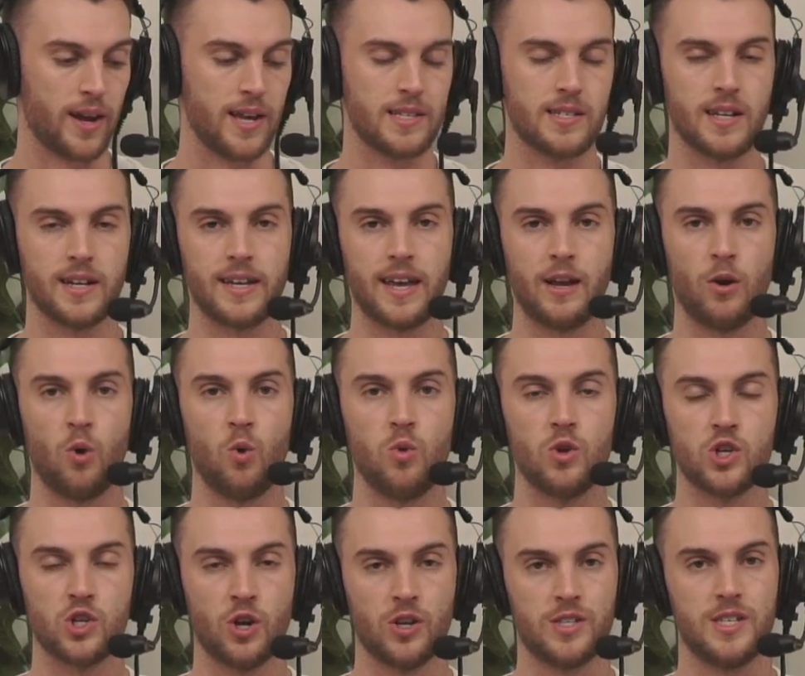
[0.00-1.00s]
He's going to get all the
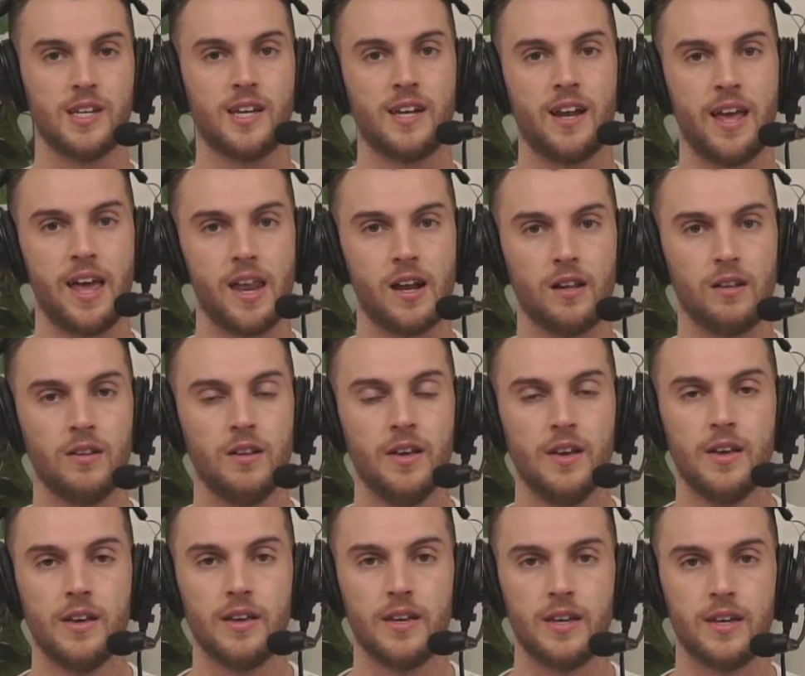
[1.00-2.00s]
shots he can handle
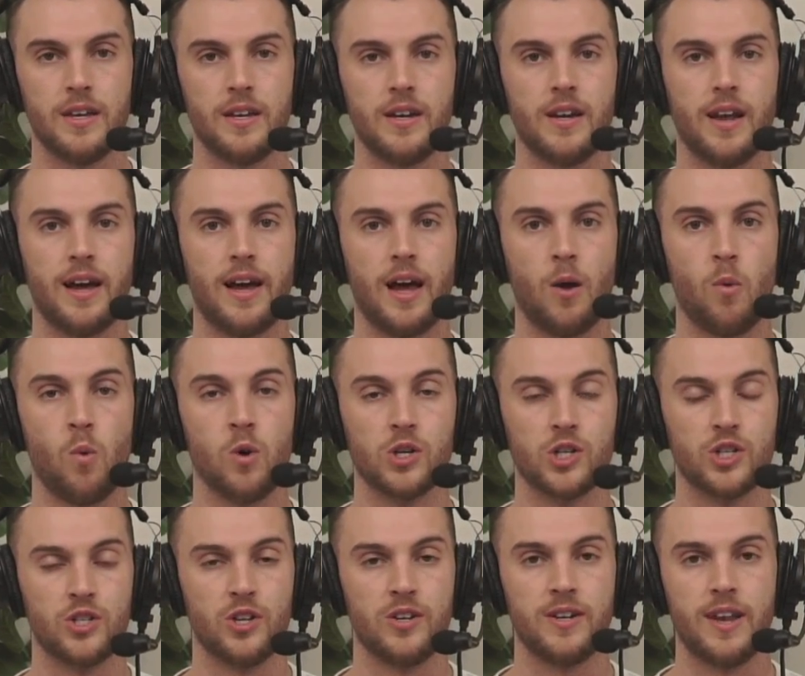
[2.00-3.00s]
in
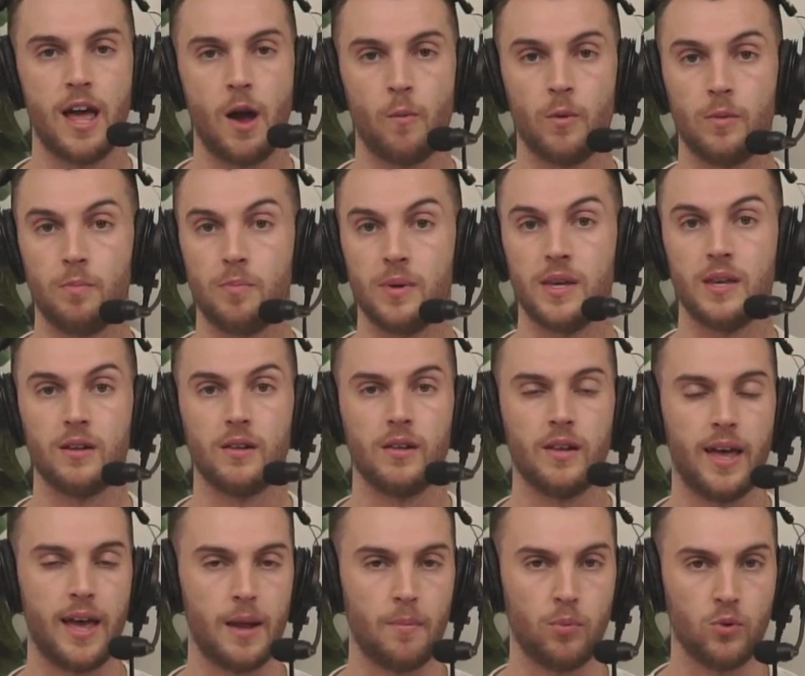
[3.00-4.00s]
Washington now with Beal
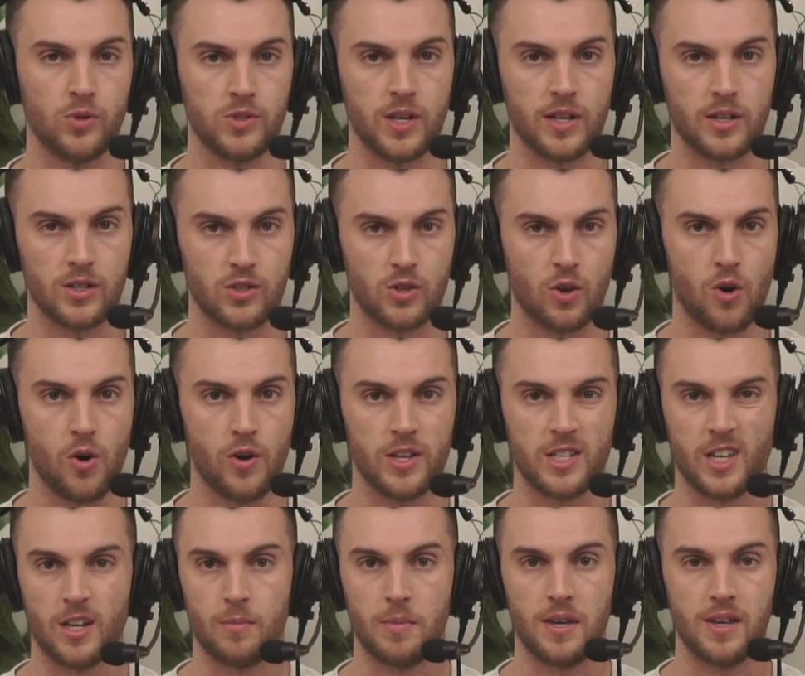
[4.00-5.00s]
and Porzingis gone. It's
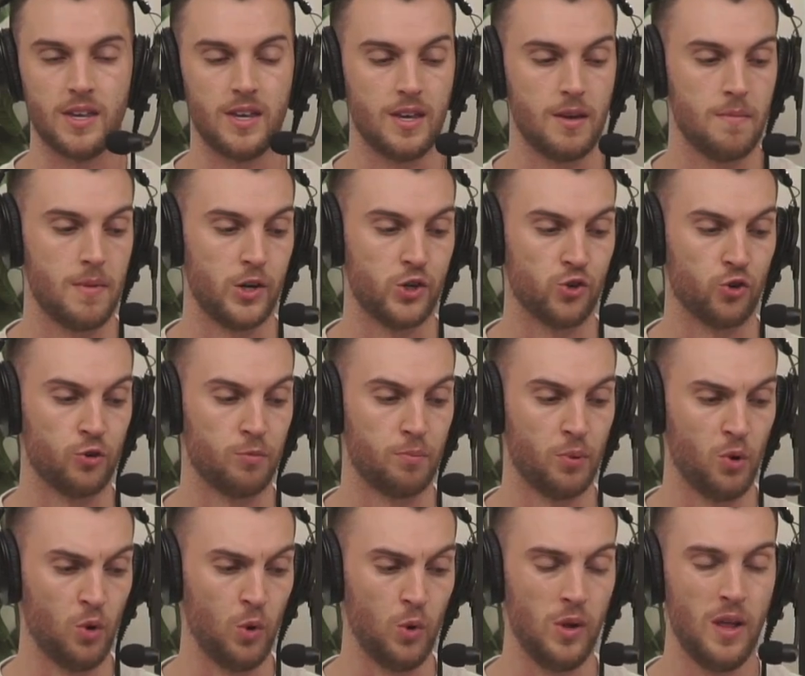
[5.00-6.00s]
going to be him and Jordan
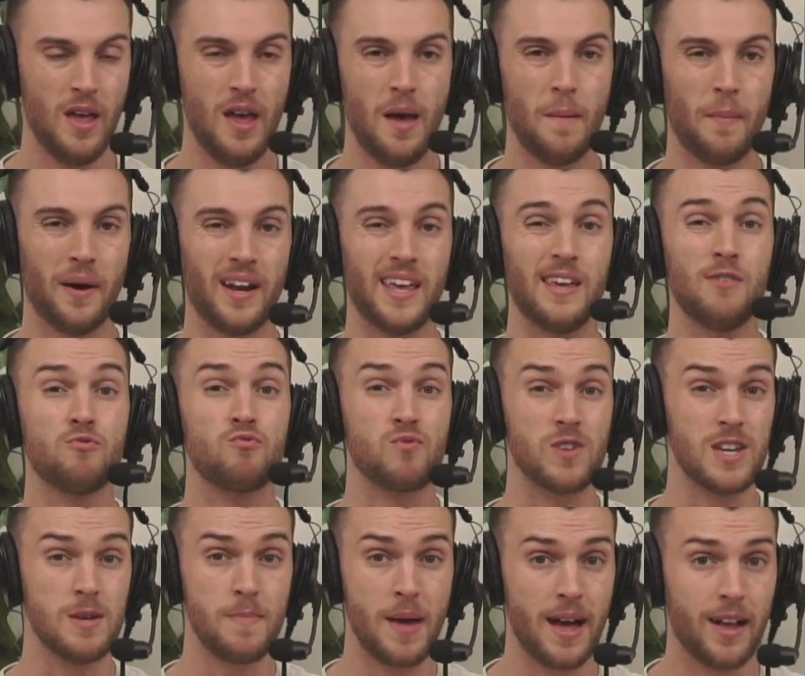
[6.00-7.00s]
Poole, but he
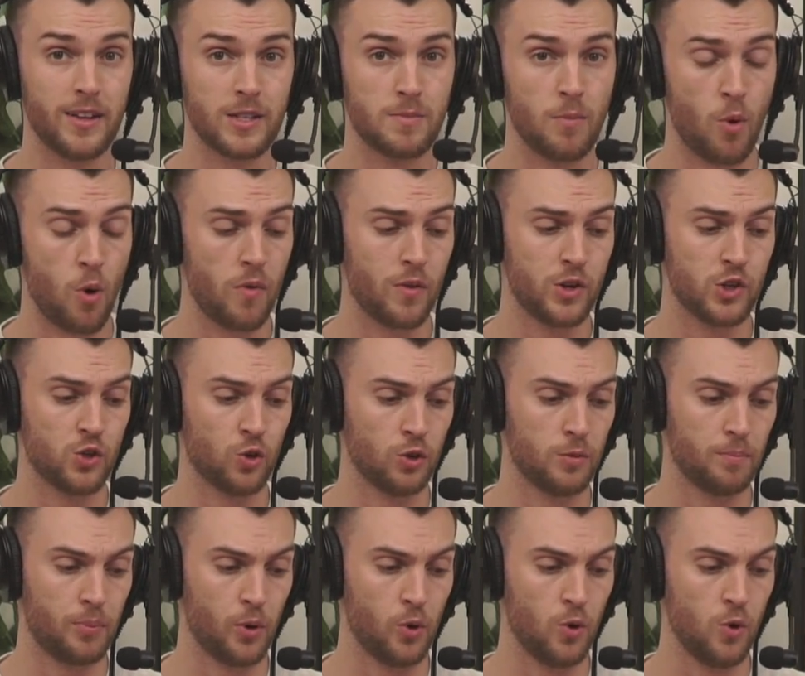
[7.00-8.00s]
rebounds more than Jordan
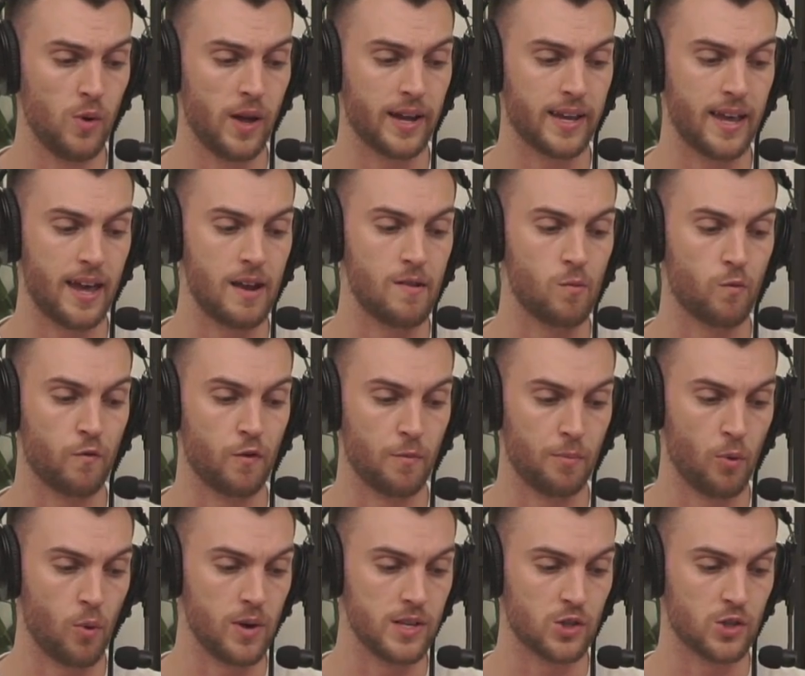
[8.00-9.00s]
Poole. Again, for
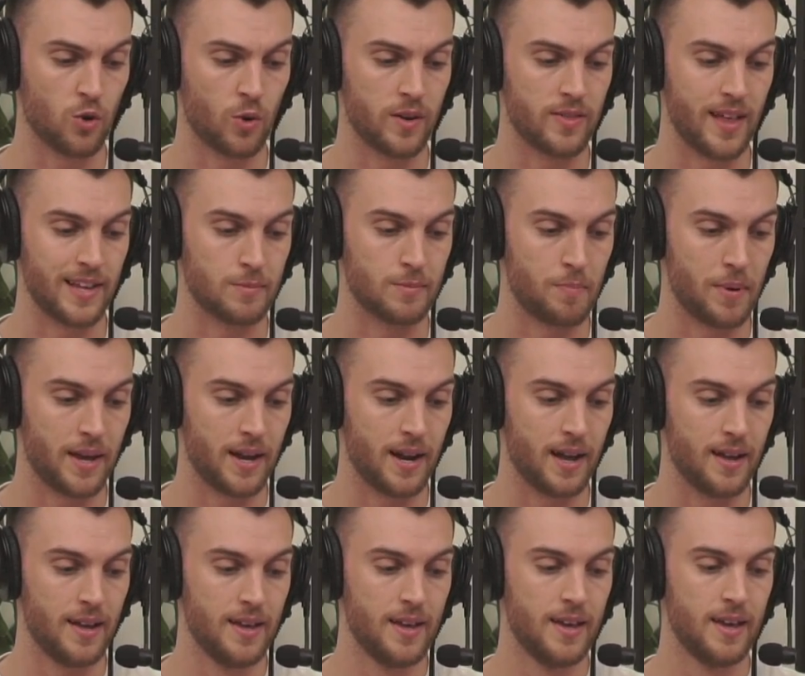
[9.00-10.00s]
point scoring, that's
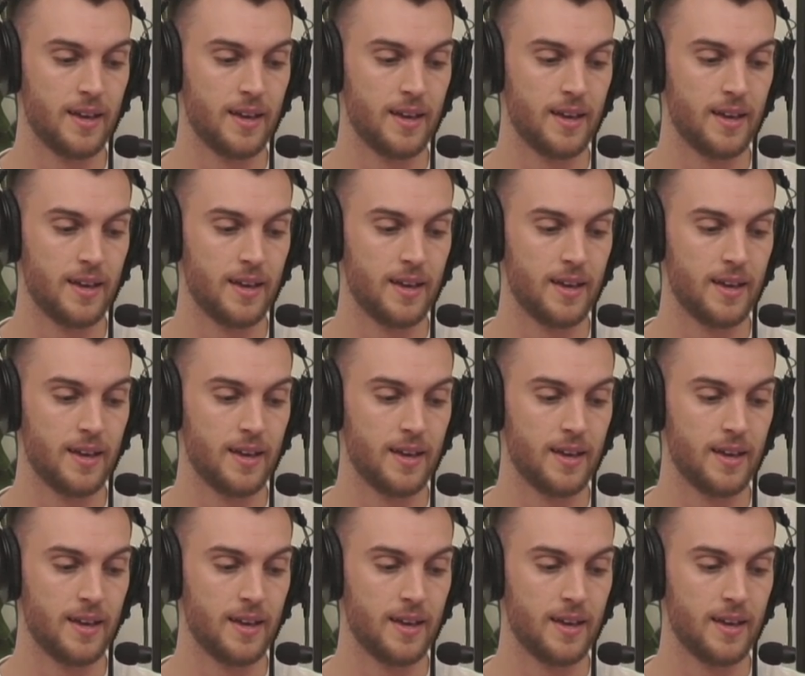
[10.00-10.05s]
better.